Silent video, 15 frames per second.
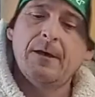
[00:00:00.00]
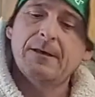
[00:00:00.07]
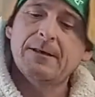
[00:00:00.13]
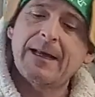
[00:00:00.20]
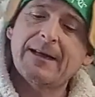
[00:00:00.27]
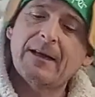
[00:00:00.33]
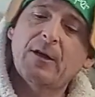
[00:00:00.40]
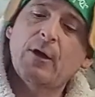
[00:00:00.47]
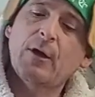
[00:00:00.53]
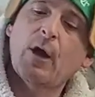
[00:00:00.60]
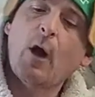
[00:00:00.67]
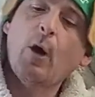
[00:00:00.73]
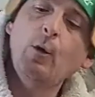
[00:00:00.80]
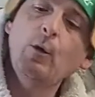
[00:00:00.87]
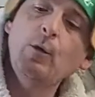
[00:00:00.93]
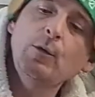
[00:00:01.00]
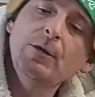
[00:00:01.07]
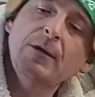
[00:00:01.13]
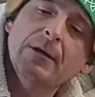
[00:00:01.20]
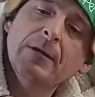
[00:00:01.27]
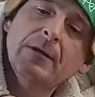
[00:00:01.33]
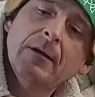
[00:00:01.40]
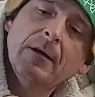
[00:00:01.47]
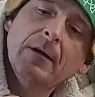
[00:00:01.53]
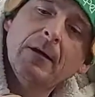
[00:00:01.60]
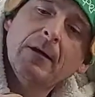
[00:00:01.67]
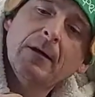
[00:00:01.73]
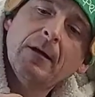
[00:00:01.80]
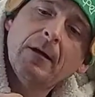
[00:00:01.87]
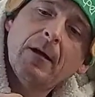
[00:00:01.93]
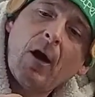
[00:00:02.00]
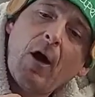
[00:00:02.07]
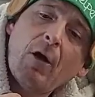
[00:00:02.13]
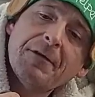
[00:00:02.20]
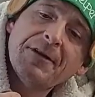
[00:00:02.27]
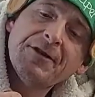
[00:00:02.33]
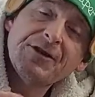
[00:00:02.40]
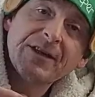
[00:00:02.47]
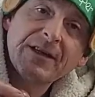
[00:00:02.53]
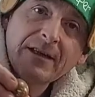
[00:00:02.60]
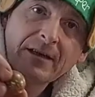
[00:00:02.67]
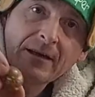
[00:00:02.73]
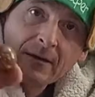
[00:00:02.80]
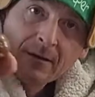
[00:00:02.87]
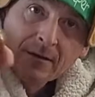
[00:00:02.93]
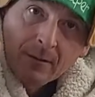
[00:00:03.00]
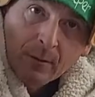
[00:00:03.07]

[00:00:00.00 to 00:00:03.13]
It's like a gold orangey